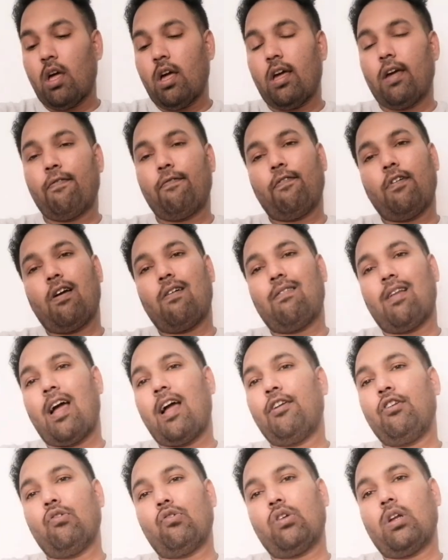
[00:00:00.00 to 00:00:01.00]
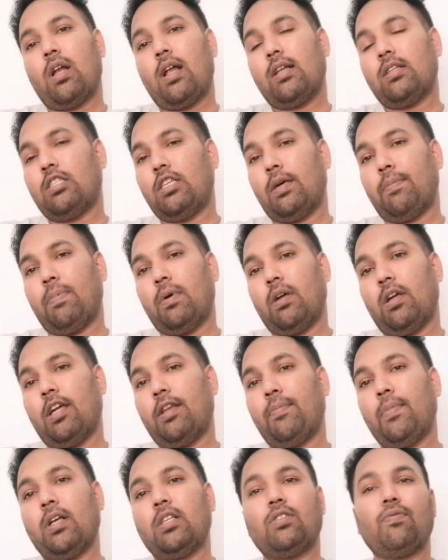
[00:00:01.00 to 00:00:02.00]
If we have line, neutral and CP,
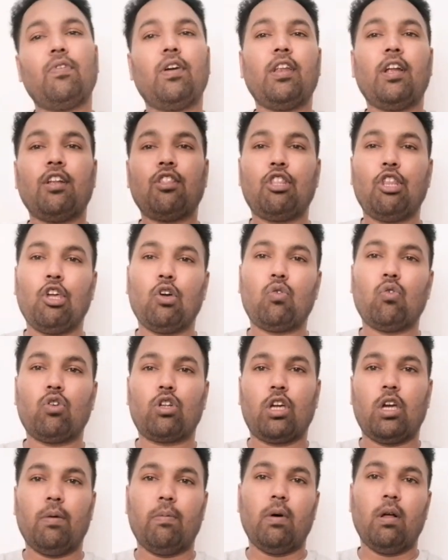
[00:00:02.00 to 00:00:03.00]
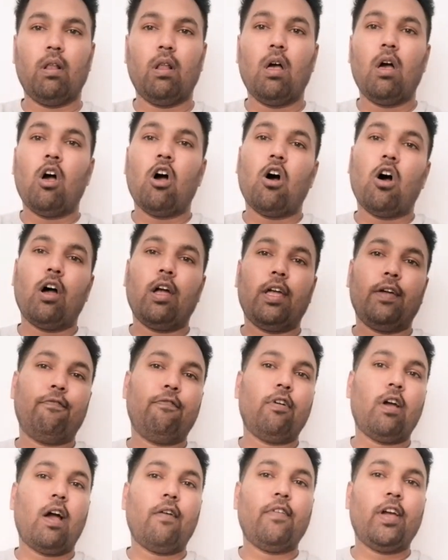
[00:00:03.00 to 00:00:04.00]
it means we need 3-coat cable. If
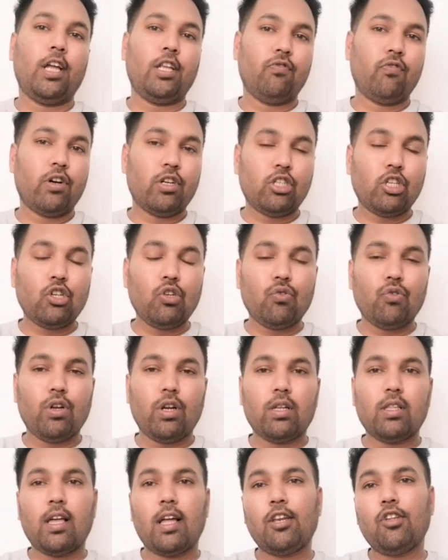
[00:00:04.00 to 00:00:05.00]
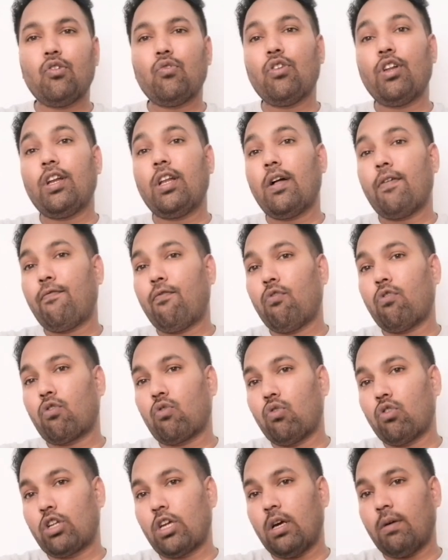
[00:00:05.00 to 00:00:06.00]
you have an inverter unit, then you need a
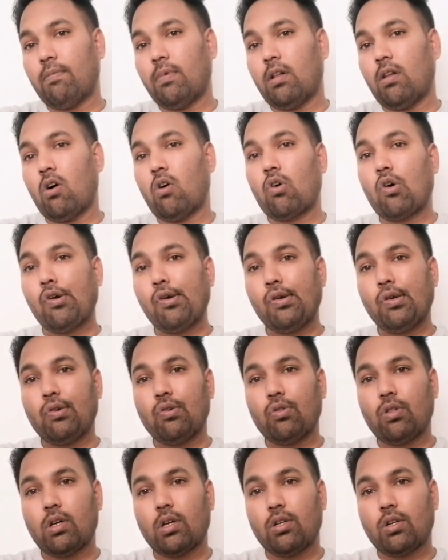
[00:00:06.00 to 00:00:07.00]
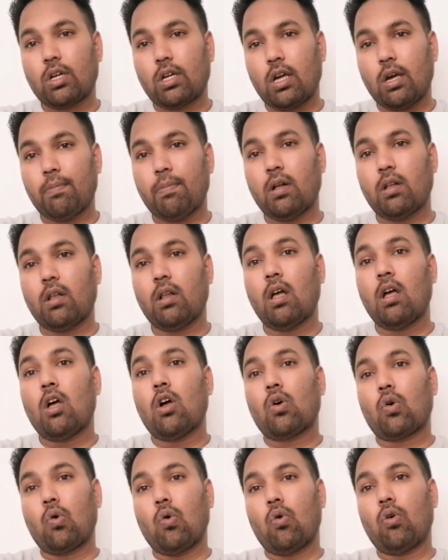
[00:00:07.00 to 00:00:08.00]
4-coat cable. According to the cable
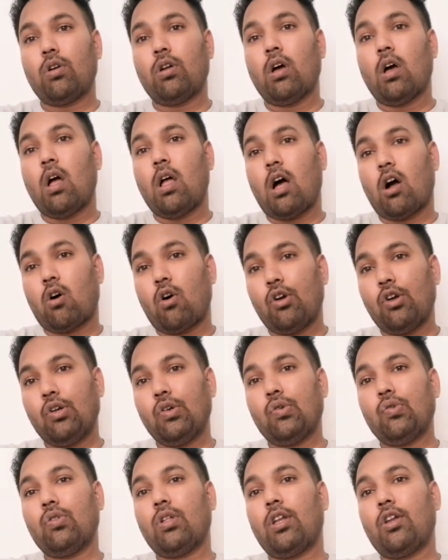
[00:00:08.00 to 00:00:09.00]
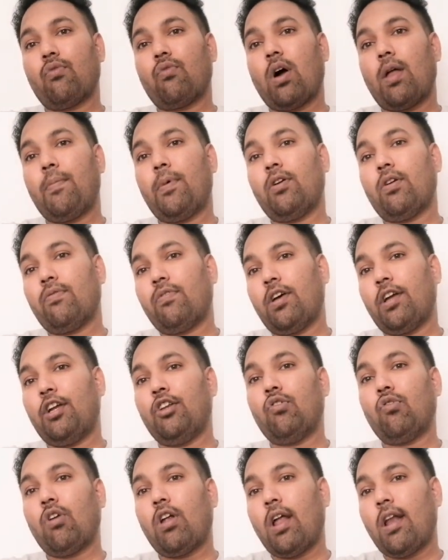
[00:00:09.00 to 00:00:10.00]
code, according to the requirement of the
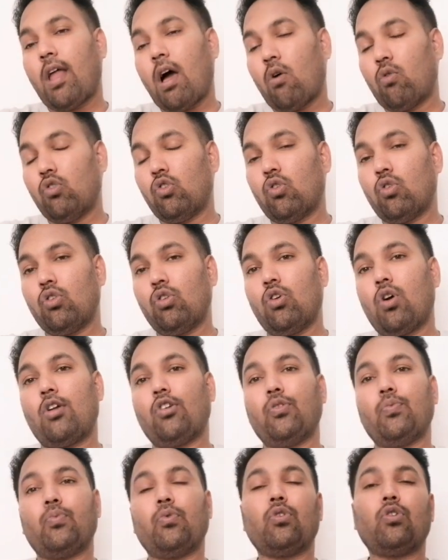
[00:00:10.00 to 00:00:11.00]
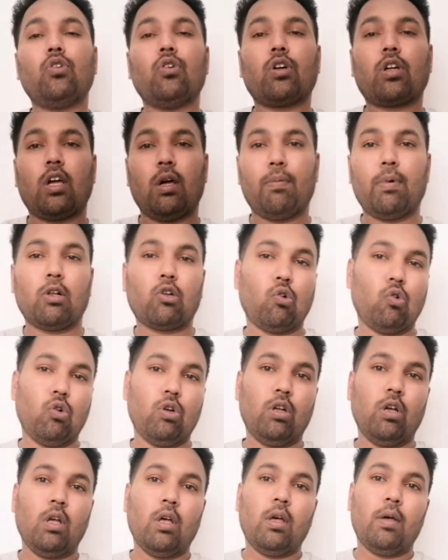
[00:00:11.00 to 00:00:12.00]
indoor and outdoor, you have to put your cable
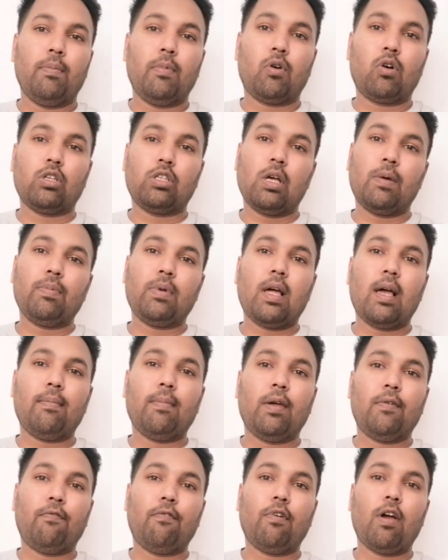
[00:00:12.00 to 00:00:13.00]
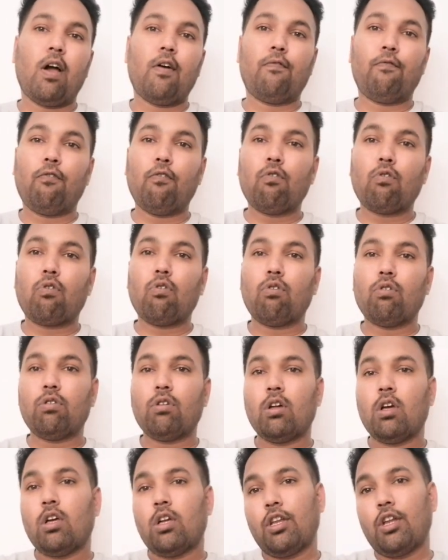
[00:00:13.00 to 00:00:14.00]
code, because sometimes if you have
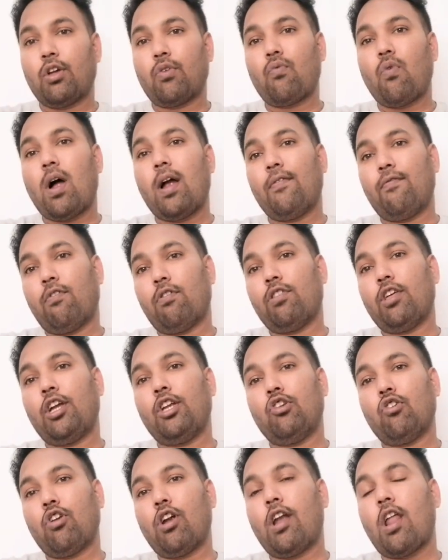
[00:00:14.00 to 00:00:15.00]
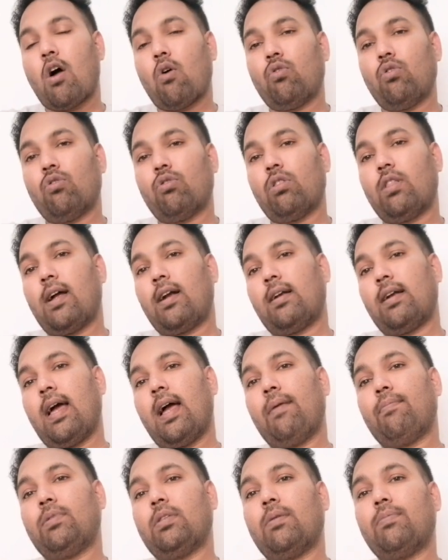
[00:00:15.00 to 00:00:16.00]
4-coat required for the indoor and outdoor, that
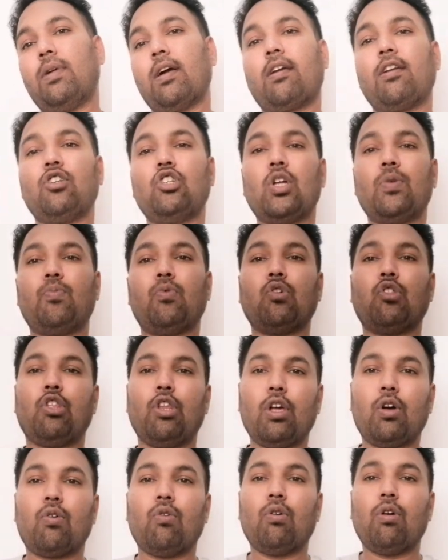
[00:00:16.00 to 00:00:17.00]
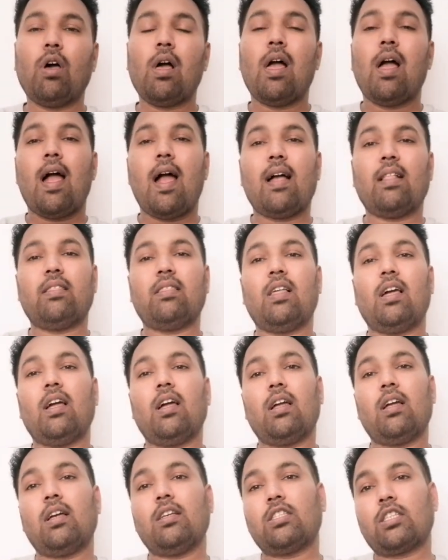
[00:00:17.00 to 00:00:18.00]
time some technician put 3-coat and
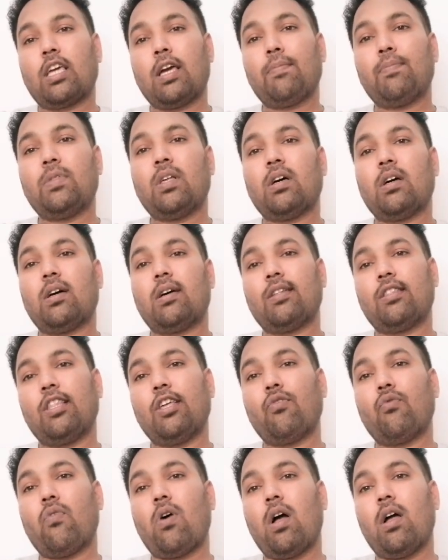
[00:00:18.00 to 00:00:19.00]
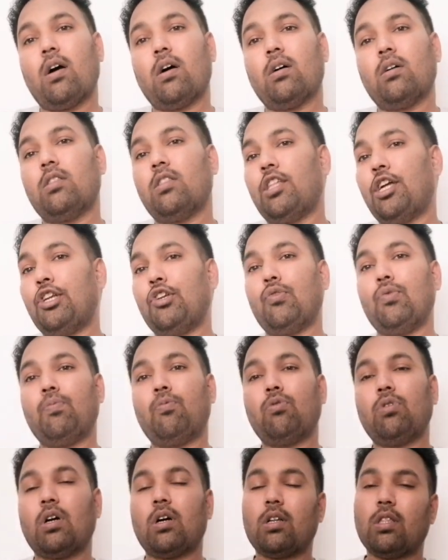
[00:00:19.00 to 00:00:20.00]
they skip the earthing wire. They don't
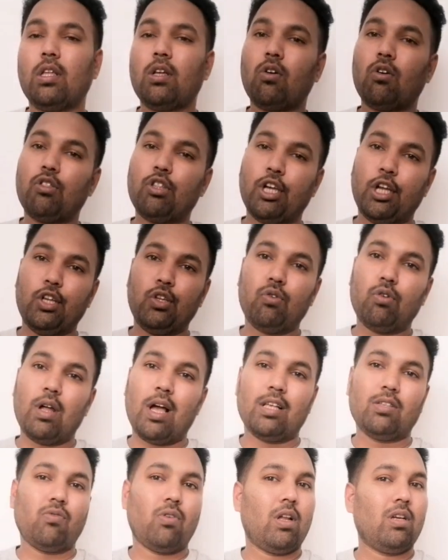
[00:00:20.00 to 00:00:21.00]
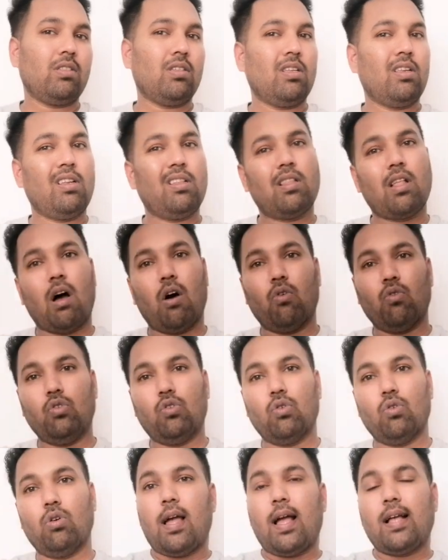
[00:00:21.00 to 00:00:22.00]
put earthing on the indoor as well as in the
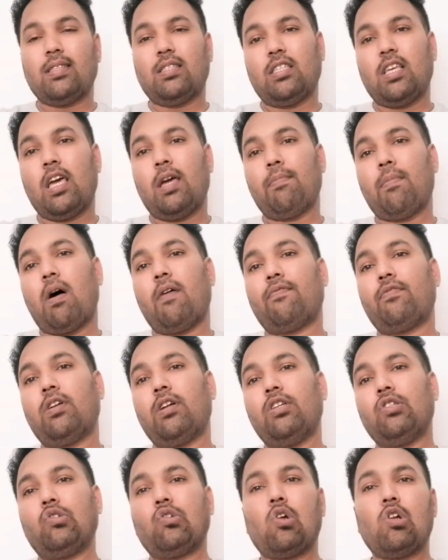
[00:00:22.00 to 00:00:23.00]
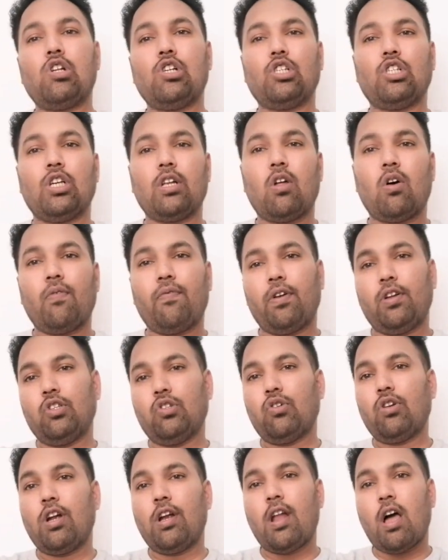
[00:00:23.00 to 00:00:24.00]
outdoor. And same after installation of
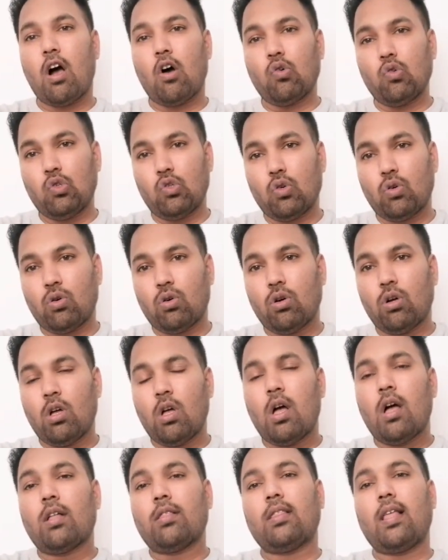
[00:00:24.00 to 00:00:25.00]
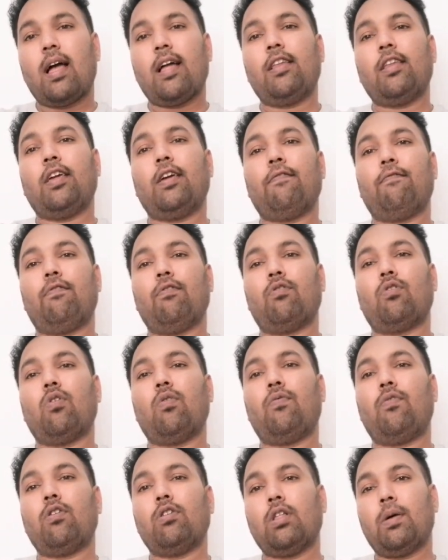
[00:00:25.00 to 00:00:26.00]
indoor and outdoor, then if you go
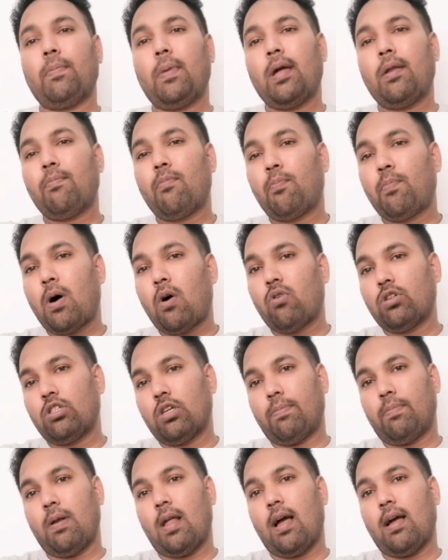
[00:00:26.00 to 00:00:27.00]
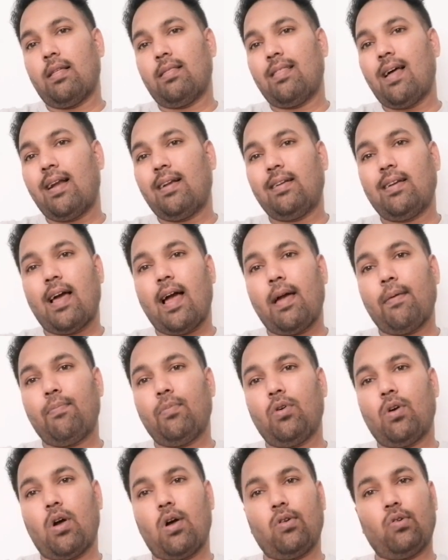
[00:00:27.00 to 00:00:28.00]
for the main power supply, that time
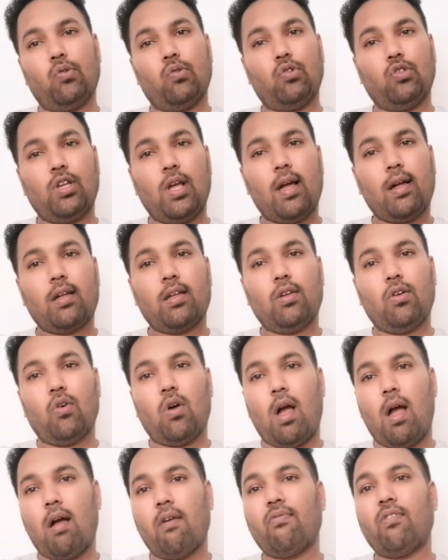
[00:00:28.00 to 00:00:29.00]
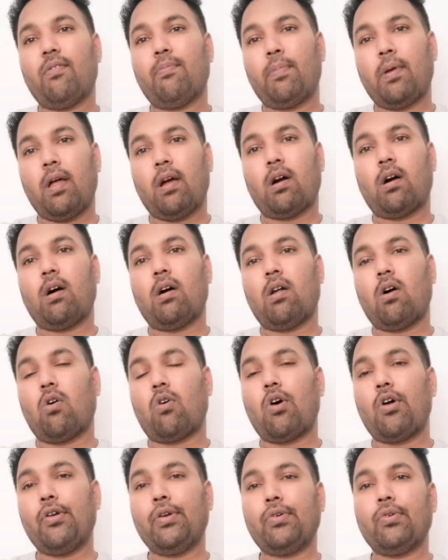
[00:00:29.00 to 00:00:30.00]
you have to check you have a breaker
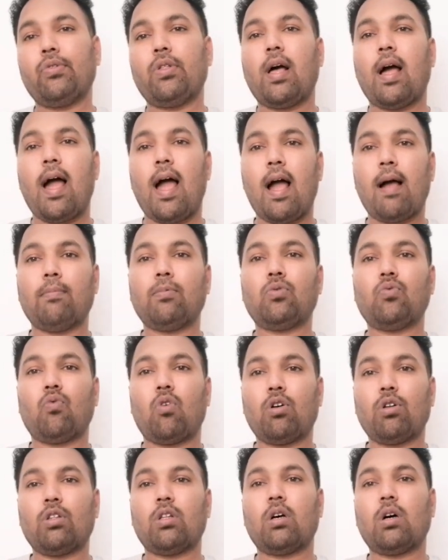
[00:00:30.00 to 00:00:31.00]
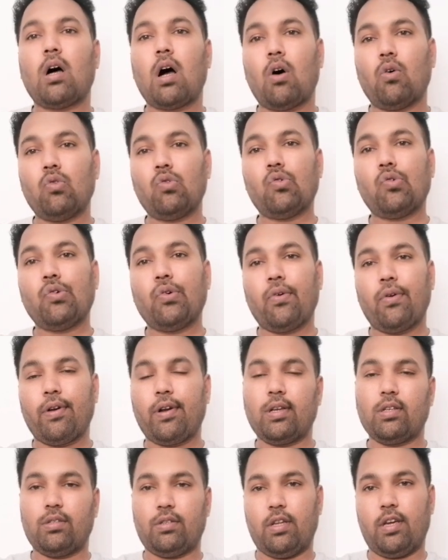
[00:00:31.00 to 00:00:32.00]
according to the amps what the outdoor unit
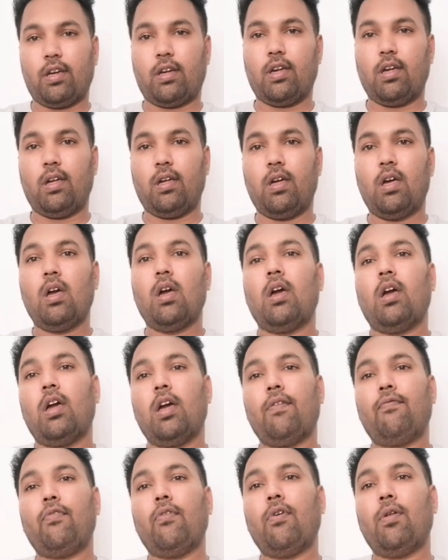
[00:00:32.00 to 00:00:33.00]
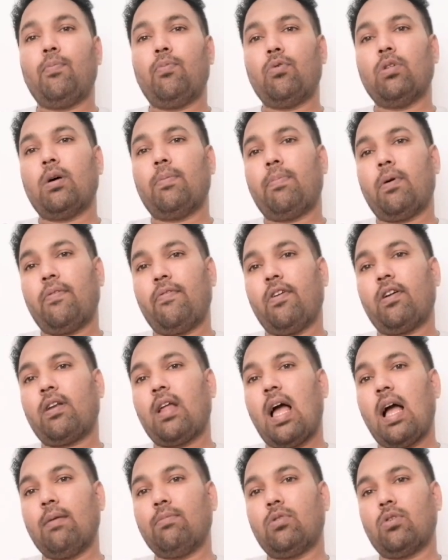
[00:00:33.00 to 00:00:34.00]
is taking. If you will put the perfect
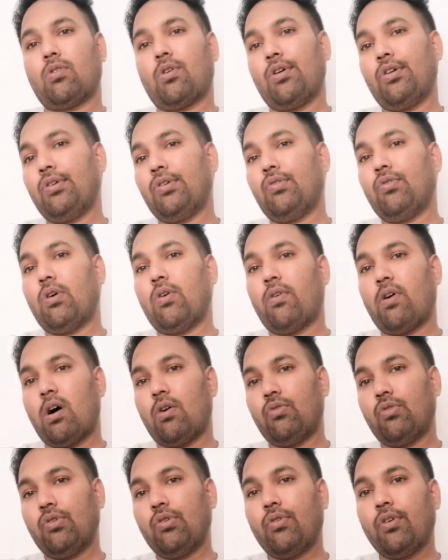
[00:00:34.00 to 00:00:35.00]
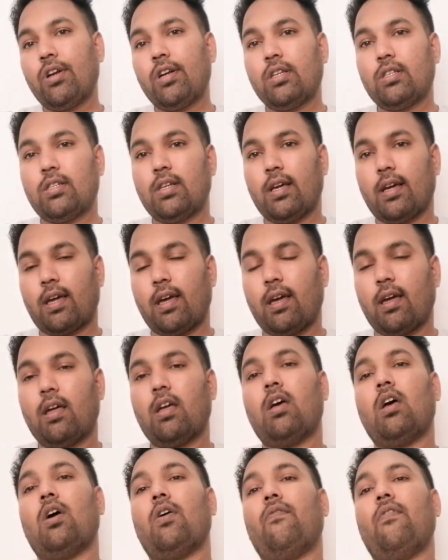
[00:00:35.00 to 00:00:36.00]
amps according to our outdoor unit is taking,
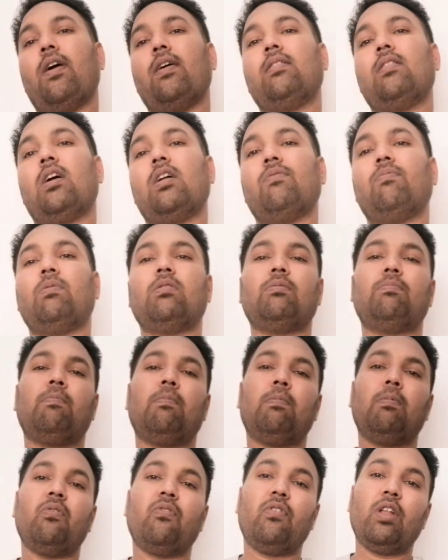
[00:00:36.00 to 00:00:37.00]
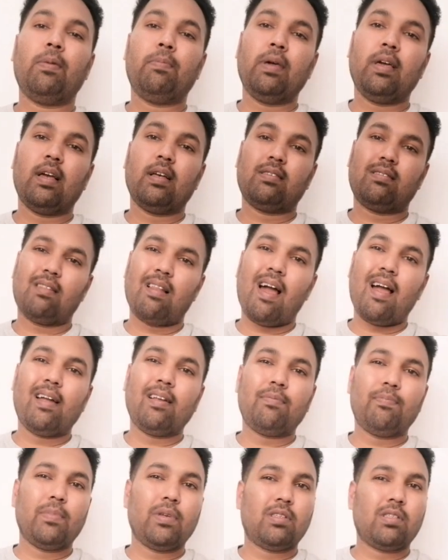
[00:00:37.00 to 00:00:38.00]
when there will be a
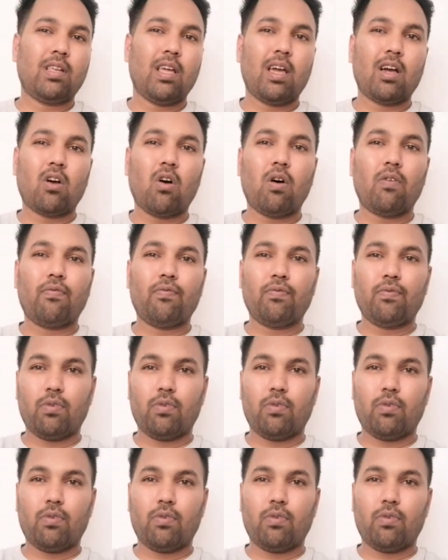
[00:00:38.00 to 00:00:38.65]
slight mistake of